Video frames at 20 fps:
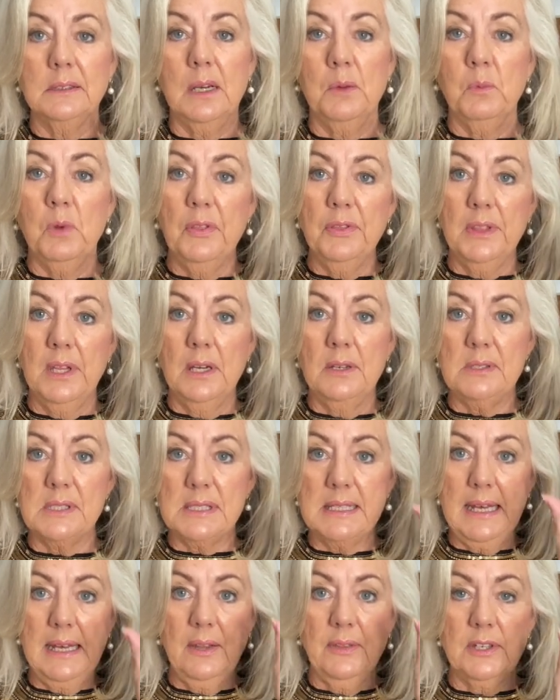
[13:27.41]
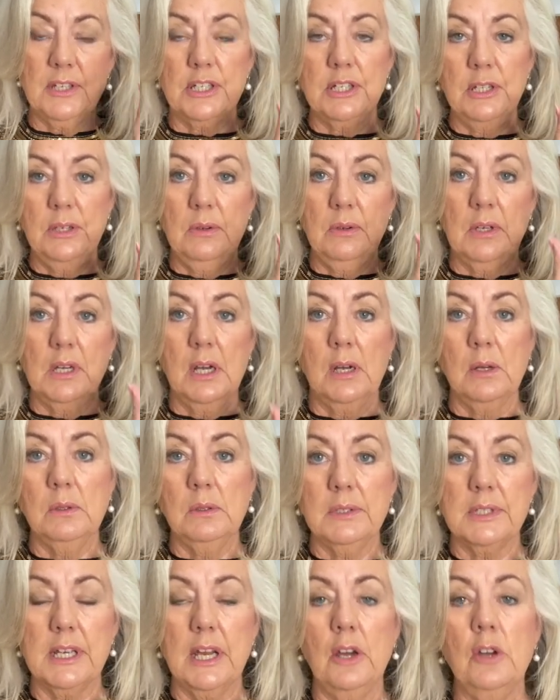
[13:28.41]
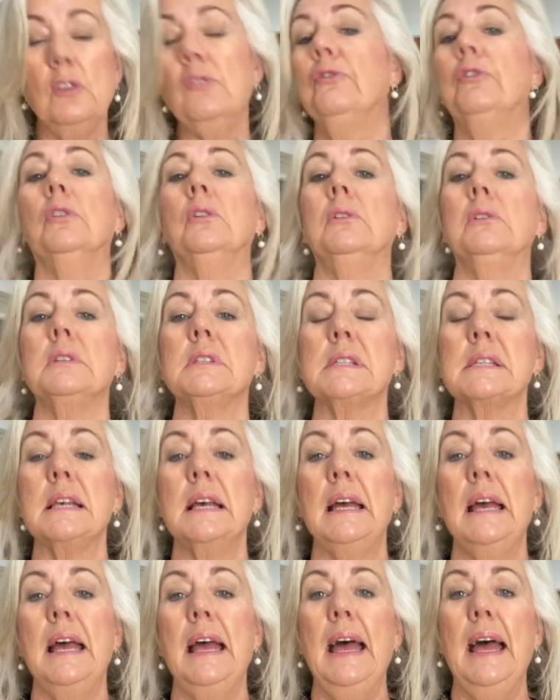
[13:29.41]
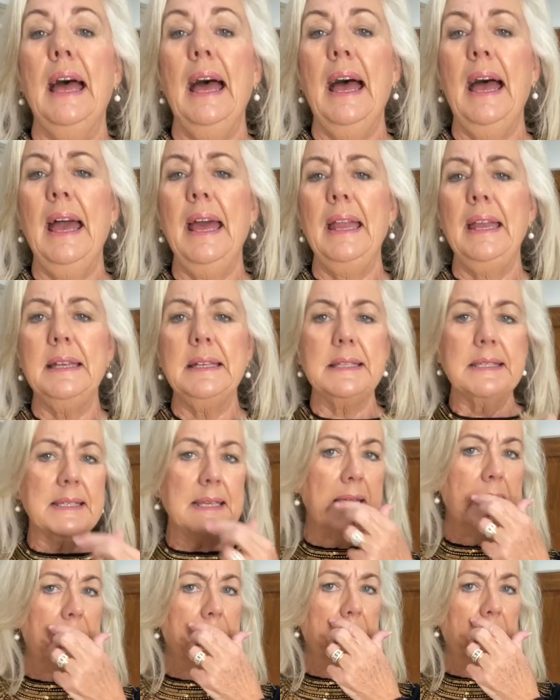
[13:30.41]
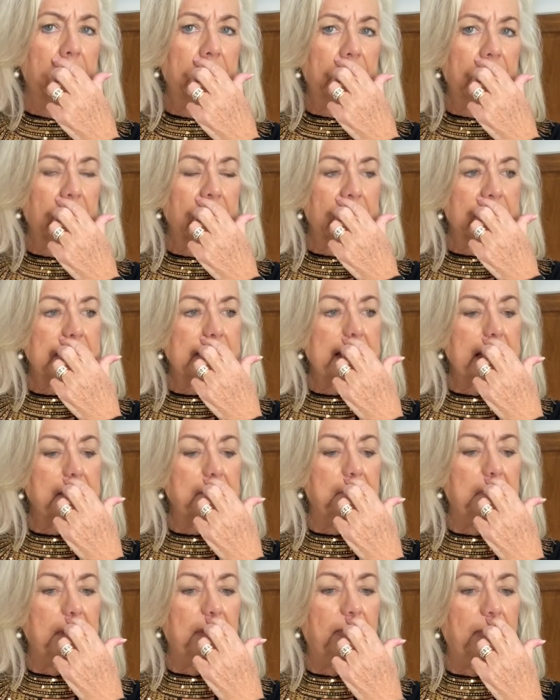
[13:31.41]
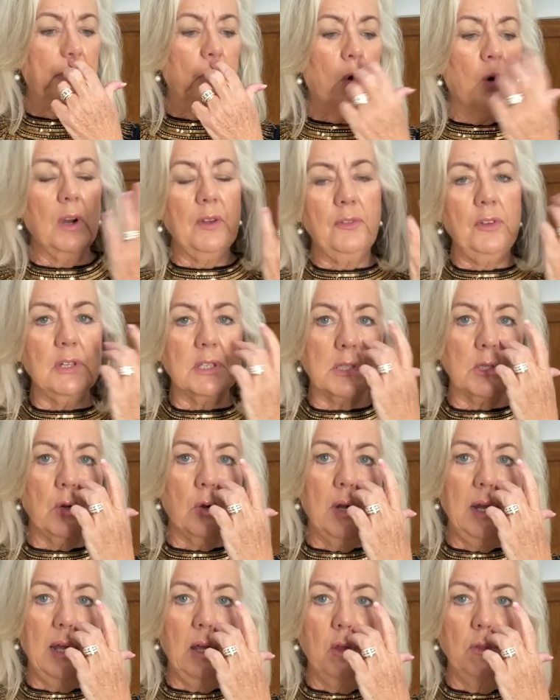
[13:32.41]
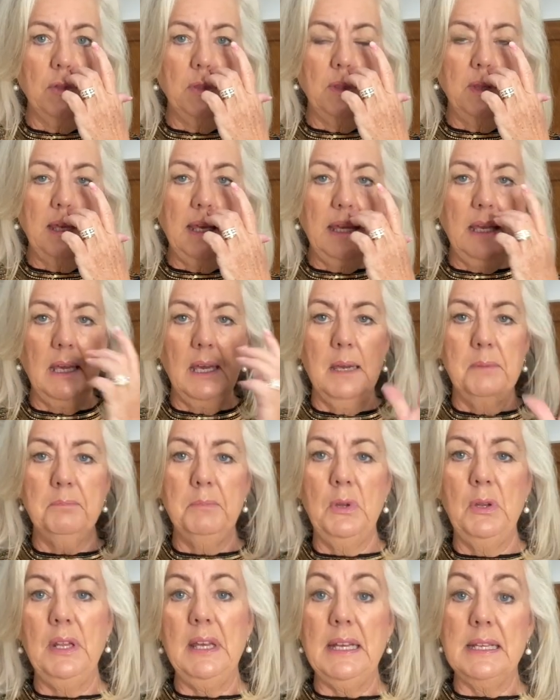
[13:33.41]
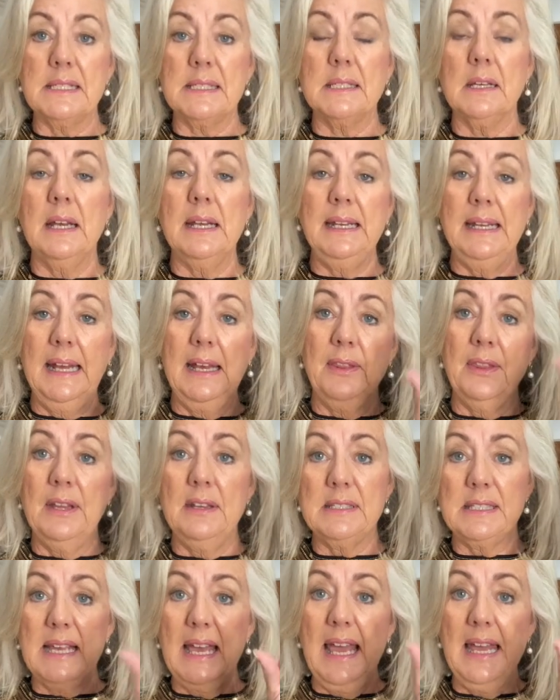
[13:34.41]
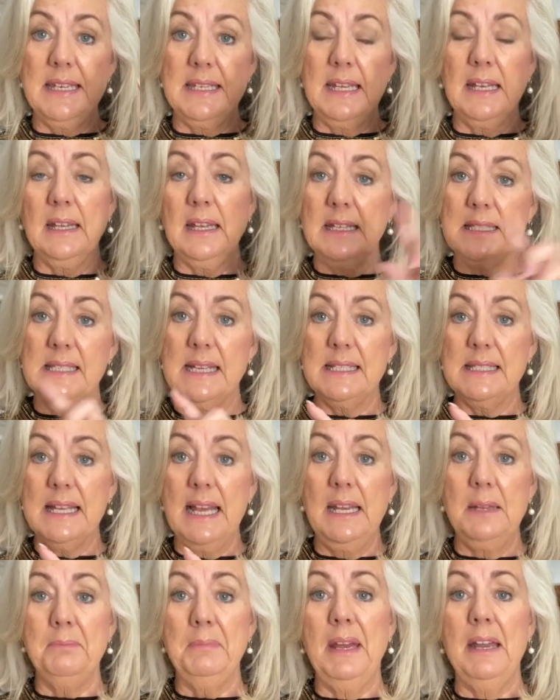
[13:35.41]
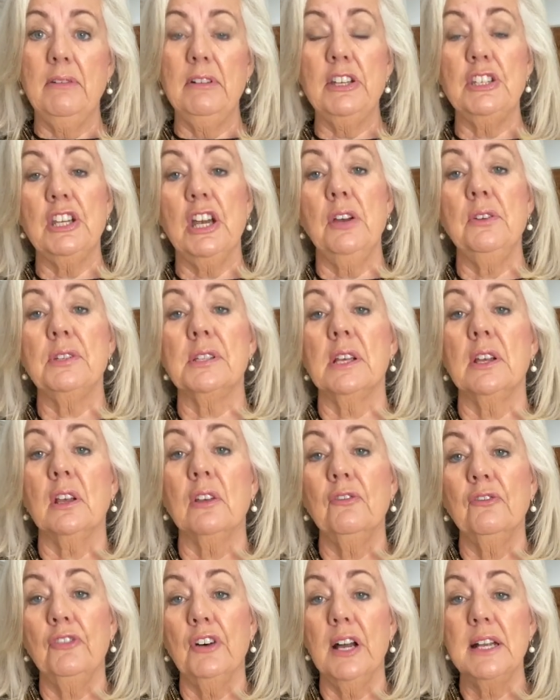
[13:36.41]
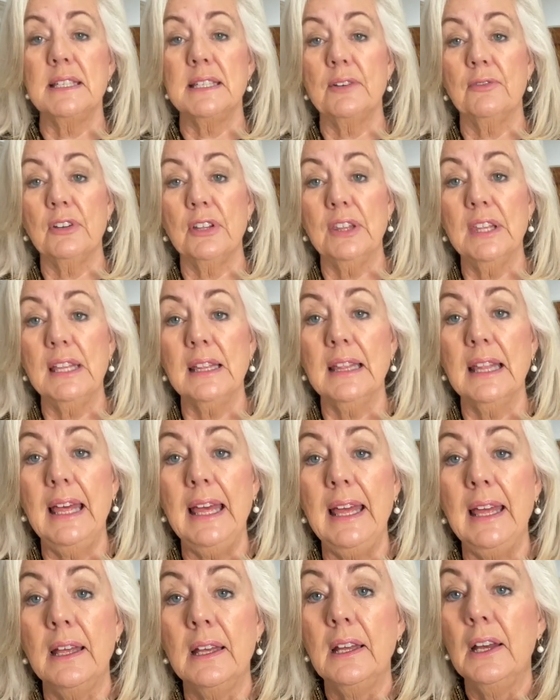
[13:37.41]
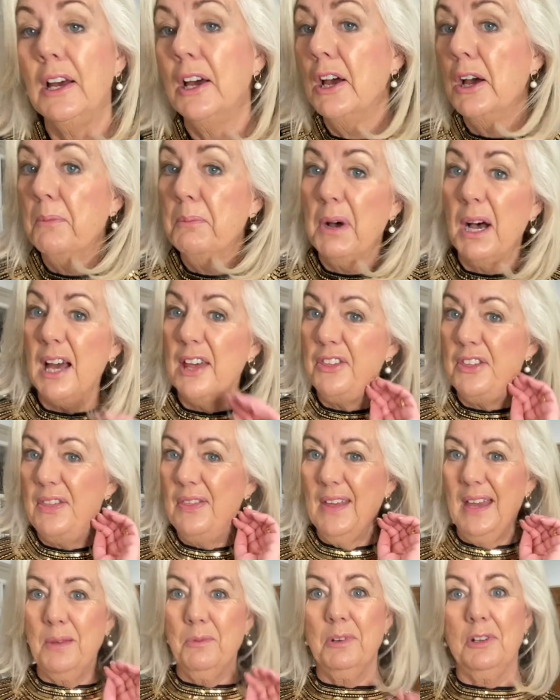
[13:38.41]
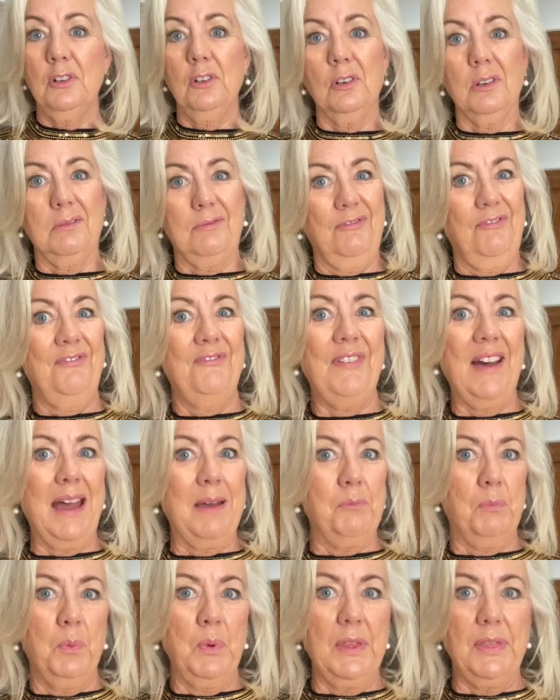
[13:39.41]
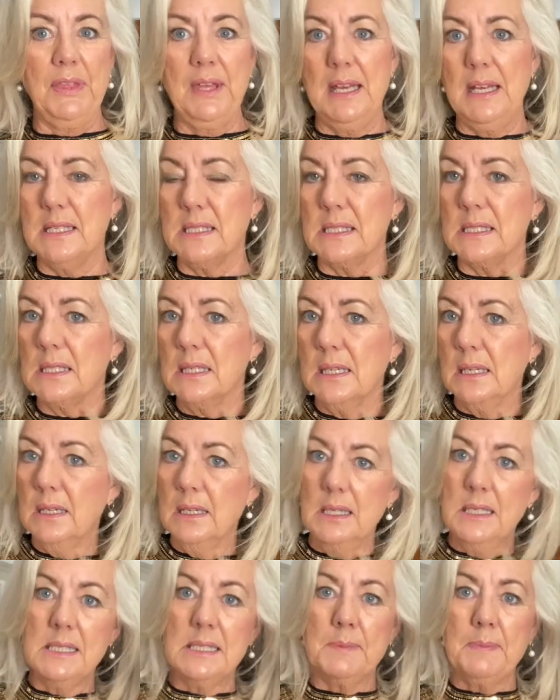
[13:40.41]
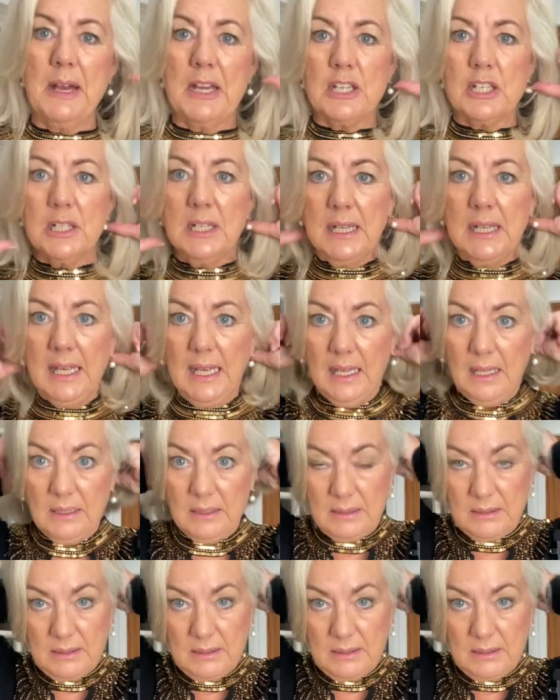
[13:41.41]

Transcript: I want those now, the two gold ovals. And I think I said before, if you saw it on the Meneer site now, there's a heading that says Helen Mary Jo, so you can find everything there. But I think they would look fab with this, especially...